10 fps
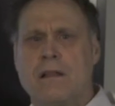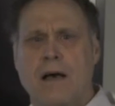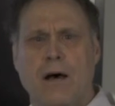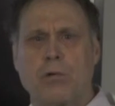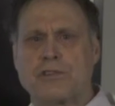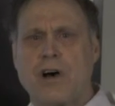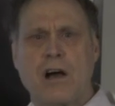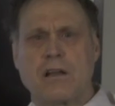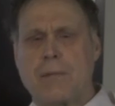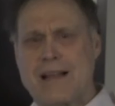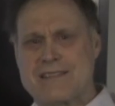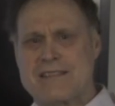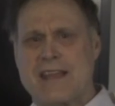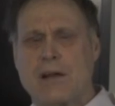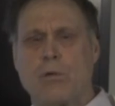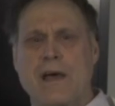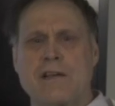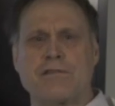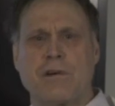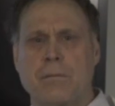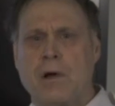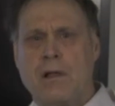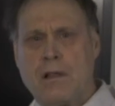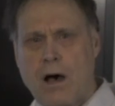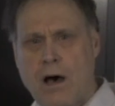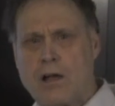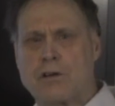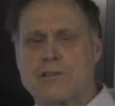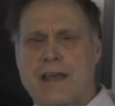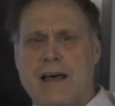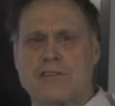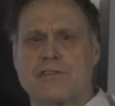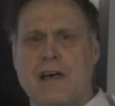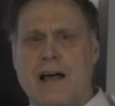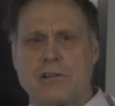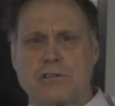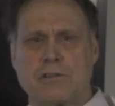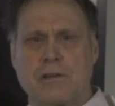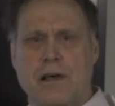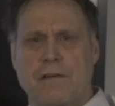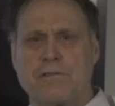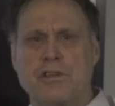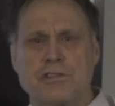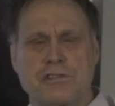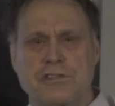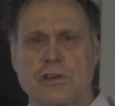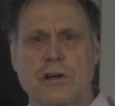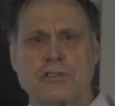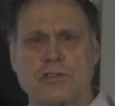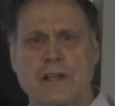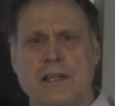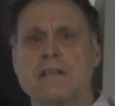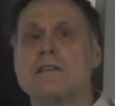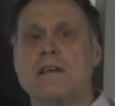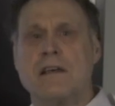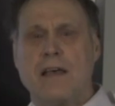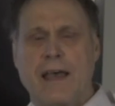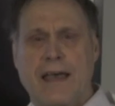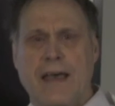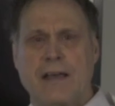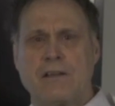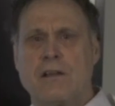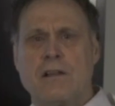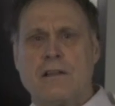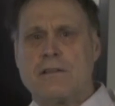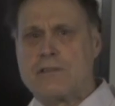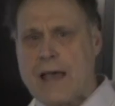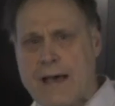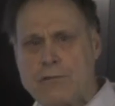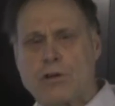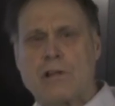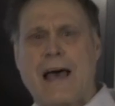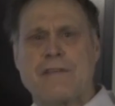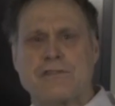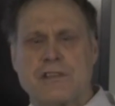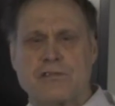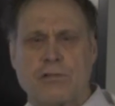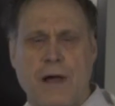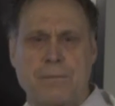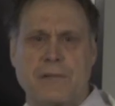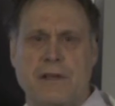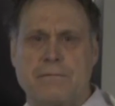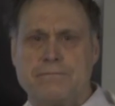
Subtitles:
We're talking about staying away from $100,000 fusion surgery and having your life disrupted.